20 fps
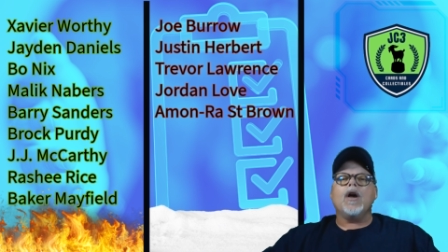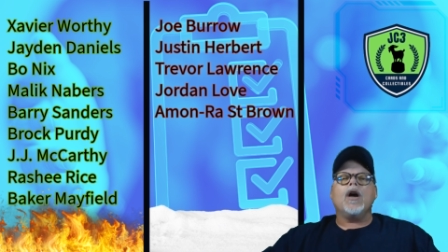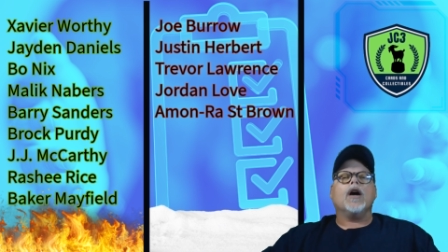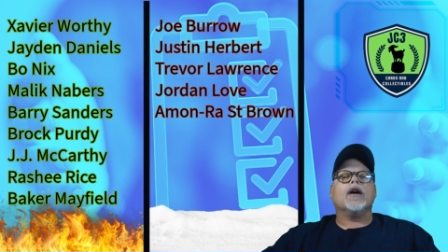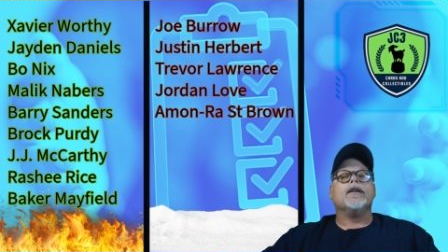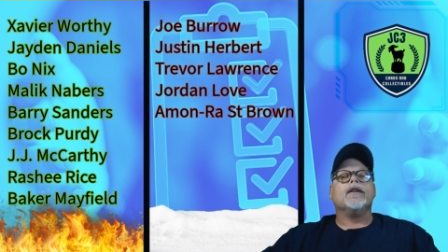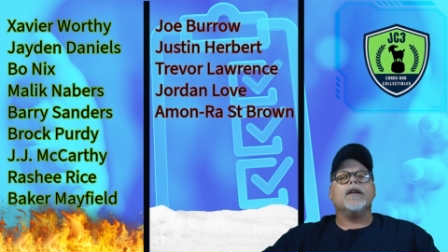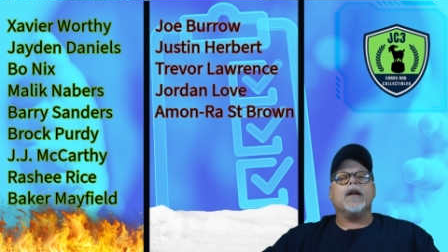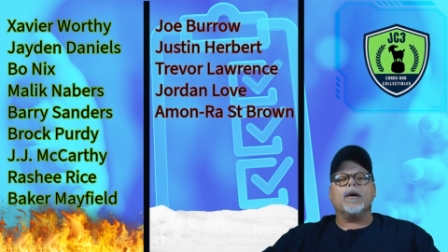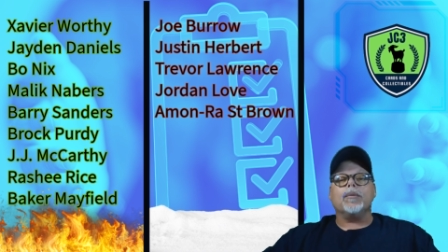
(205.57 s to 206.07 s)

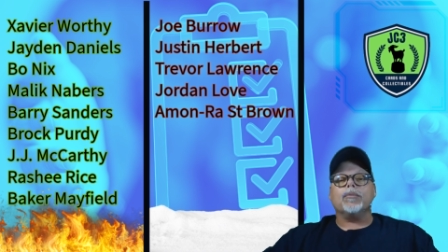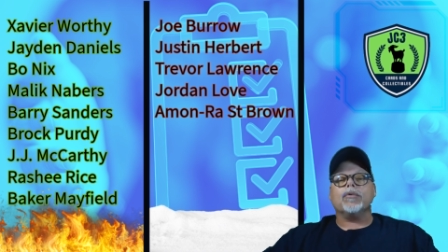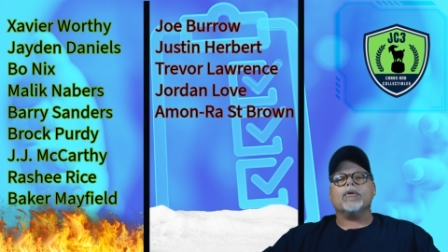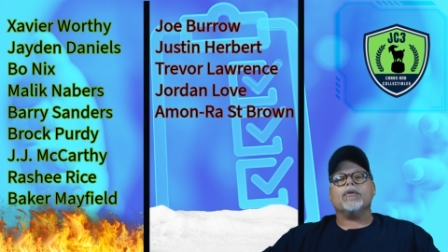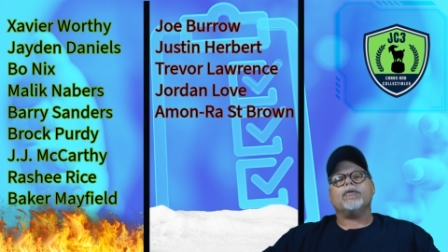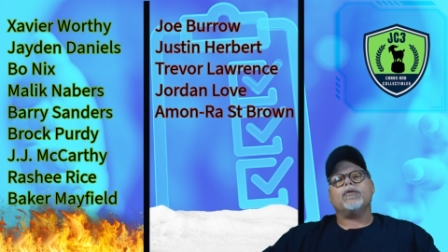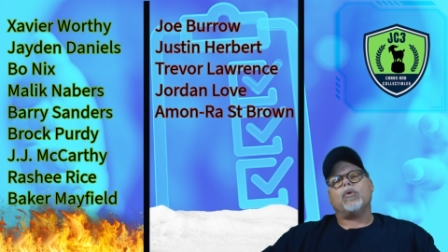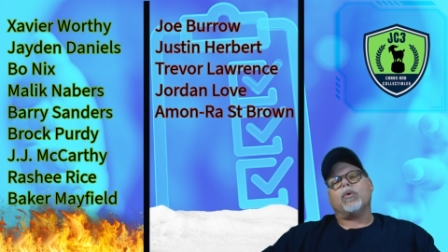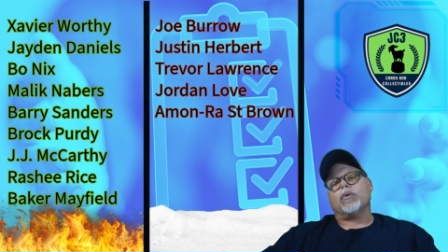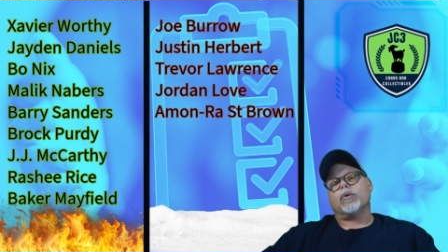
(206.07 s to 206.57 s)
A number
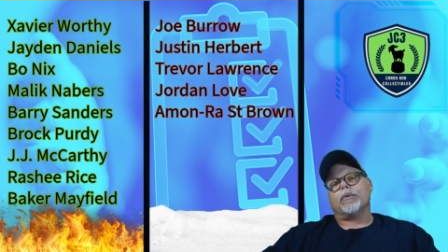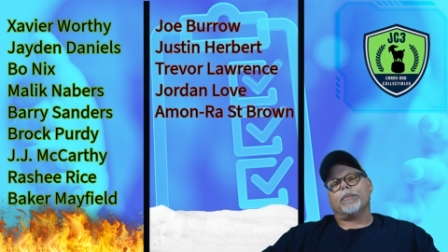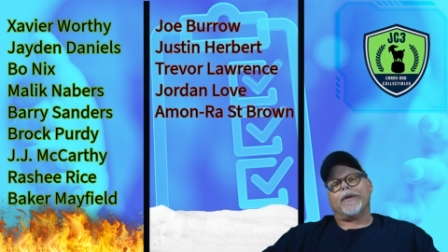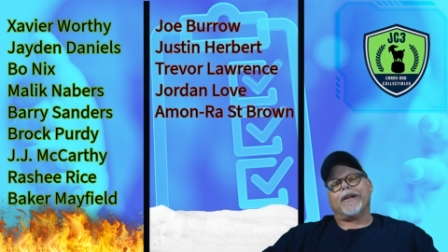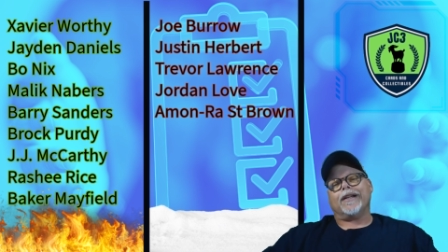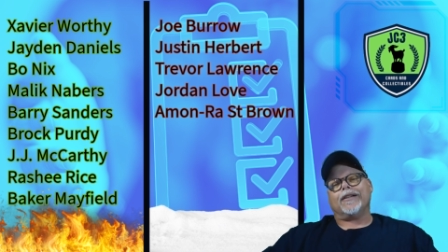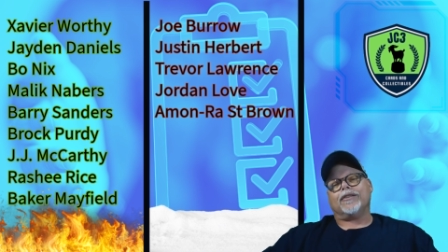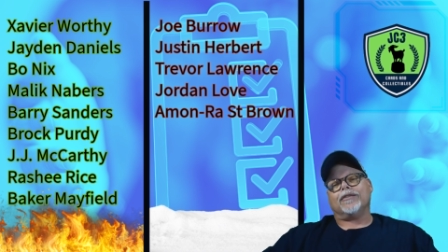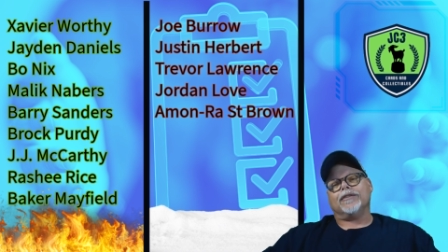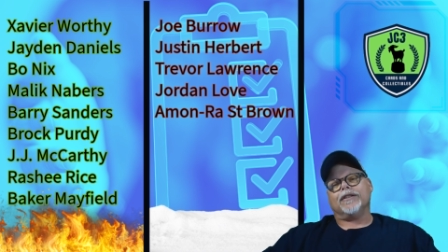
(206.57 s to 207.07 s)
of
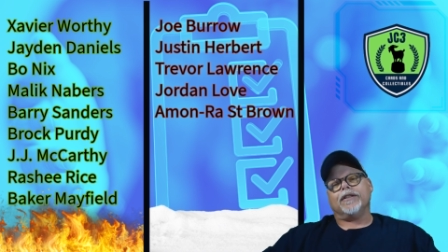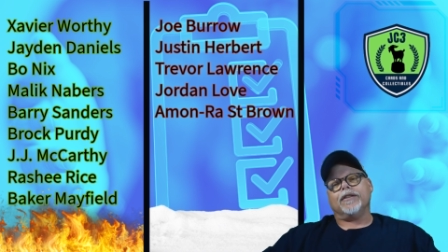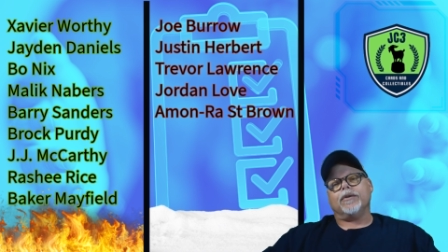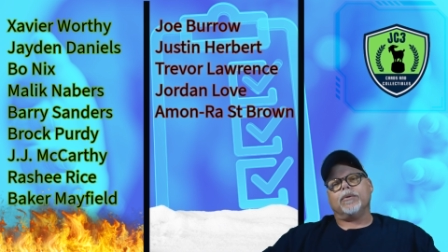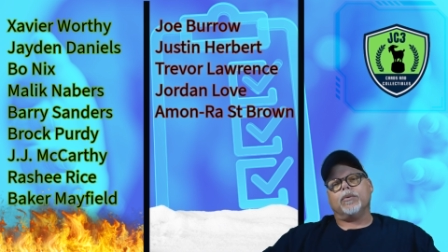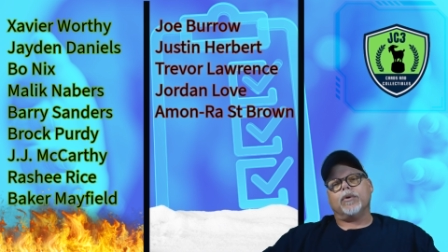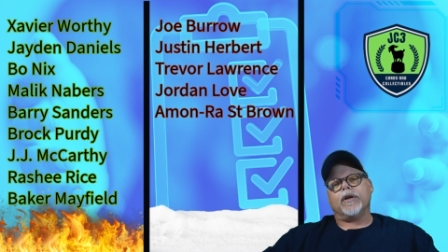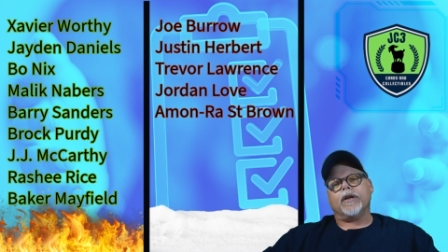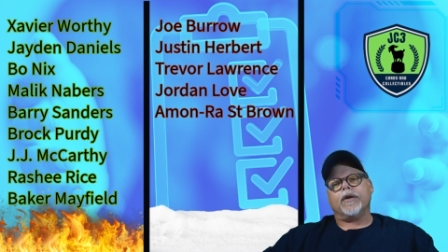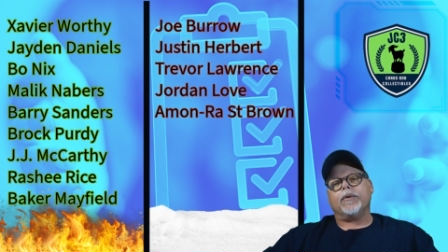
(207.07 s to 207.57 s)
quarterbacks lead
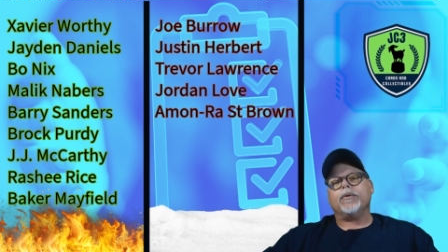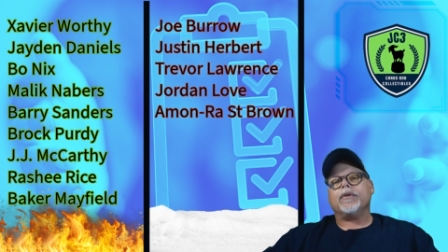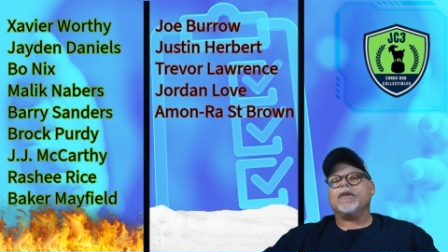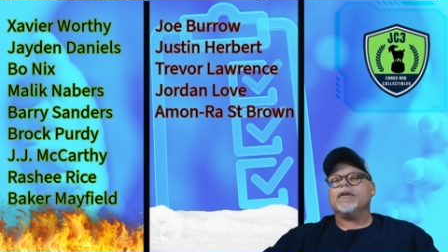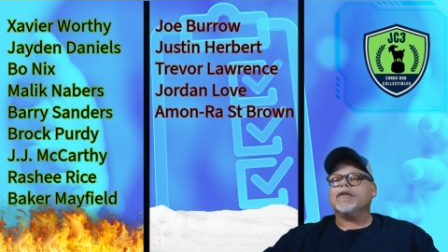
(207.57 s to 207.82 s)
the way with